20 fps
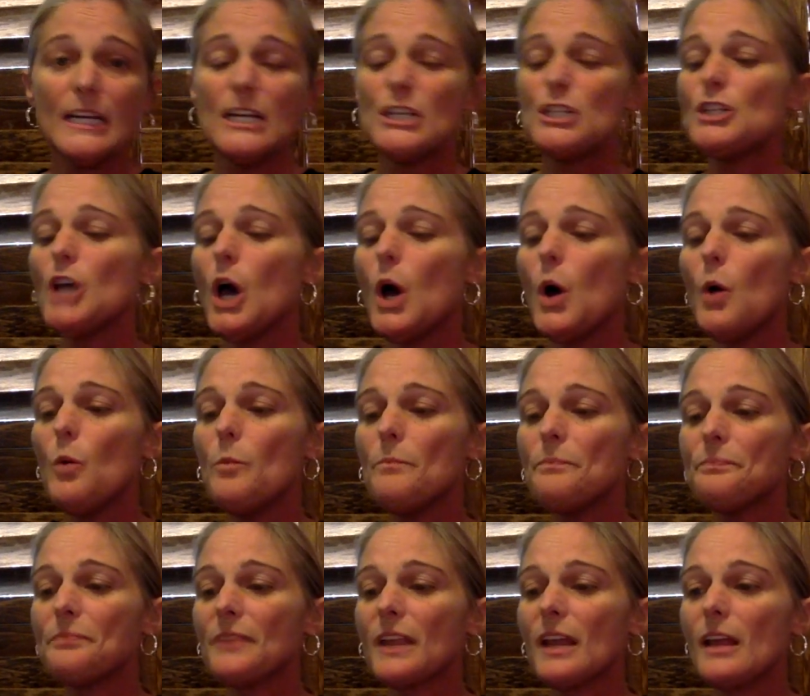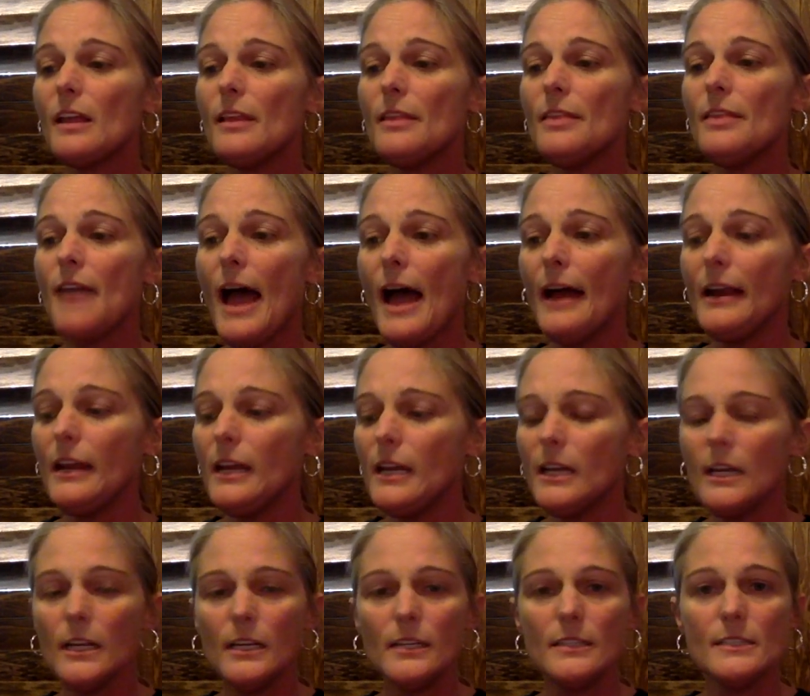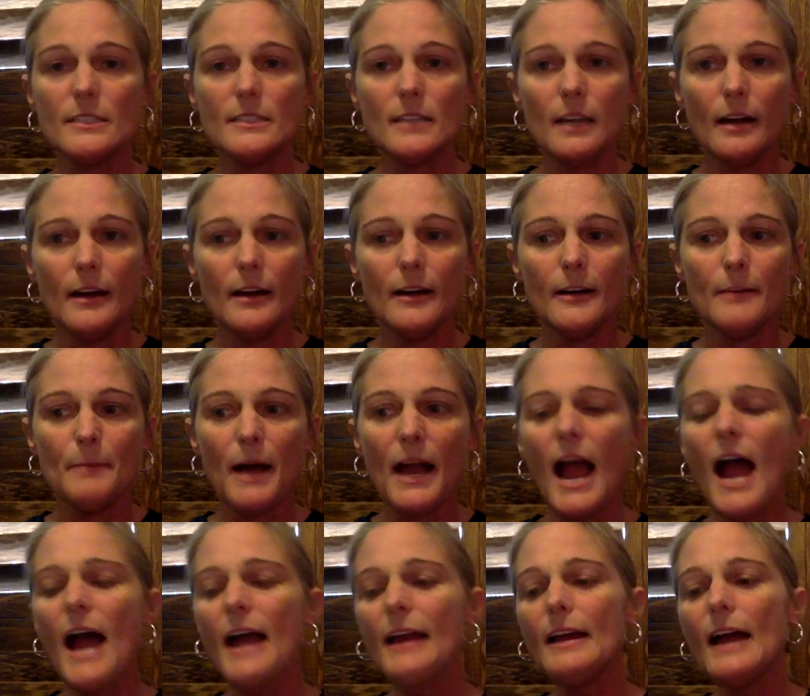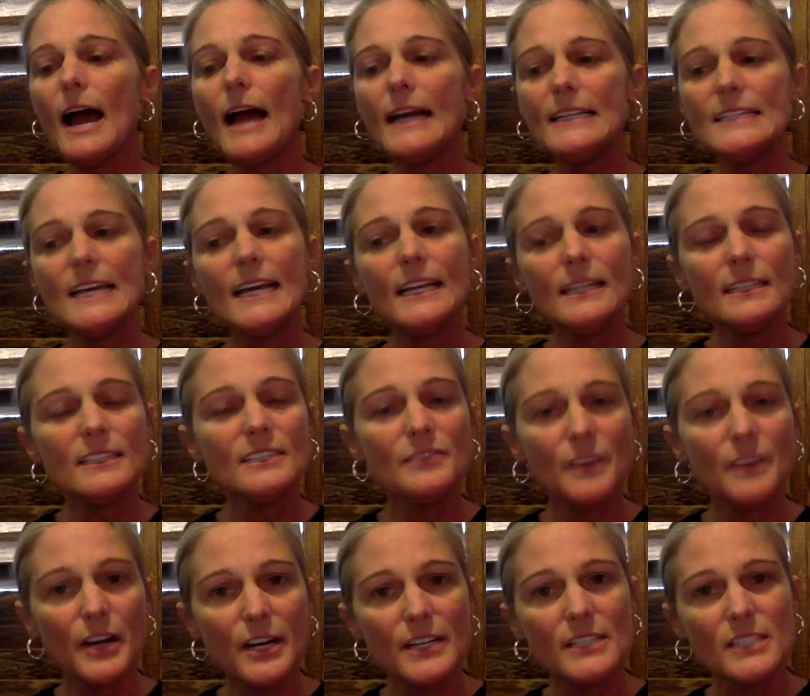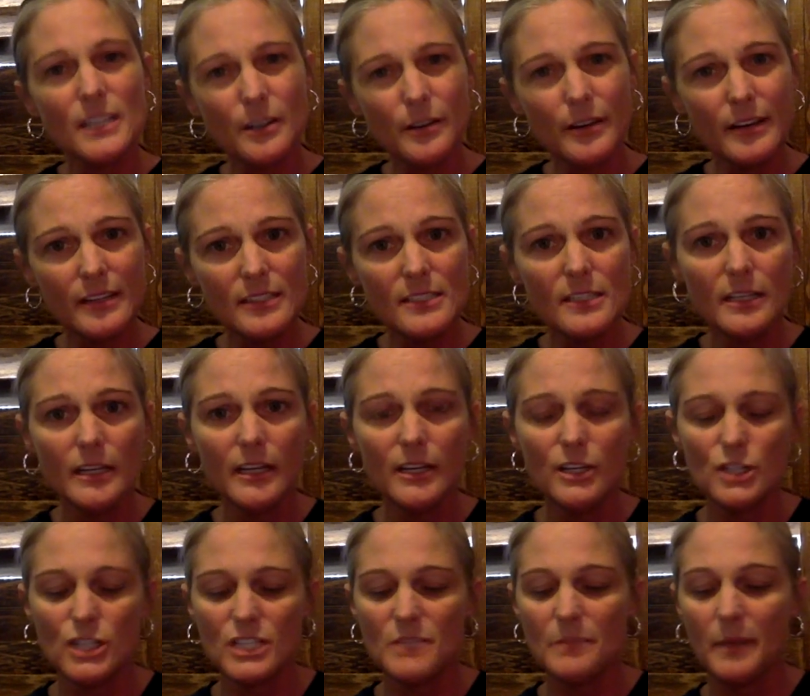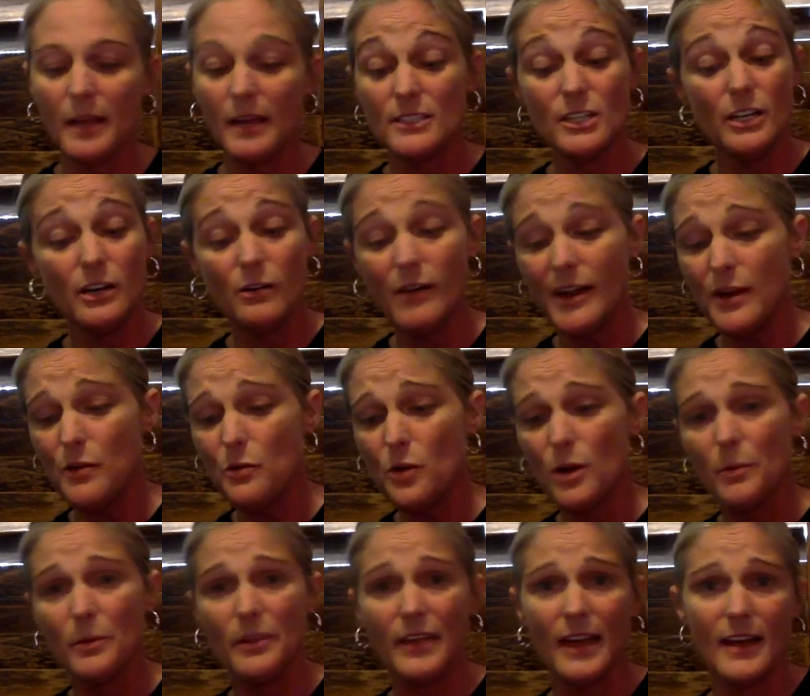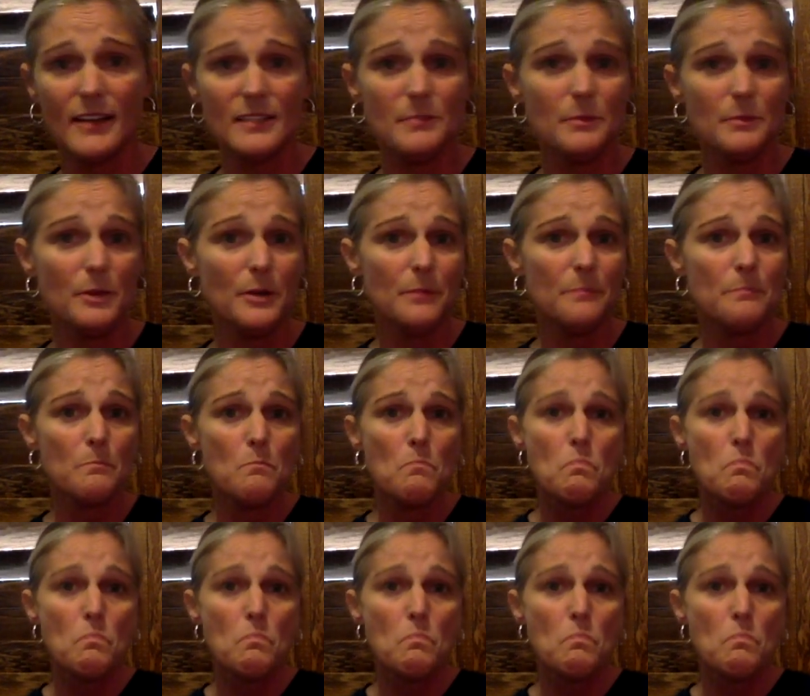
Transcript: So that is, I take this very seriously just because, I grew up with asthma